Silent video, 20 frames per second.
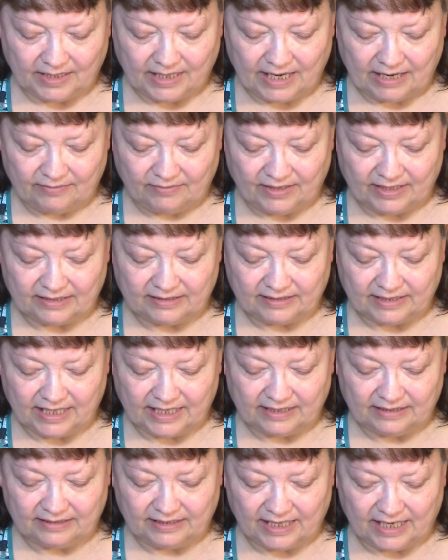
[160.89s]
And this
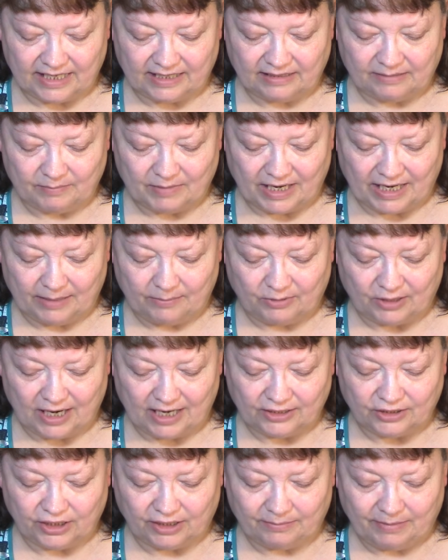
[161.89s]
is in my
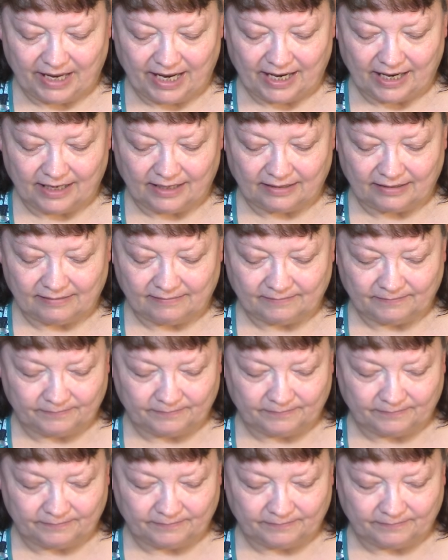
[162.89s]
project pan.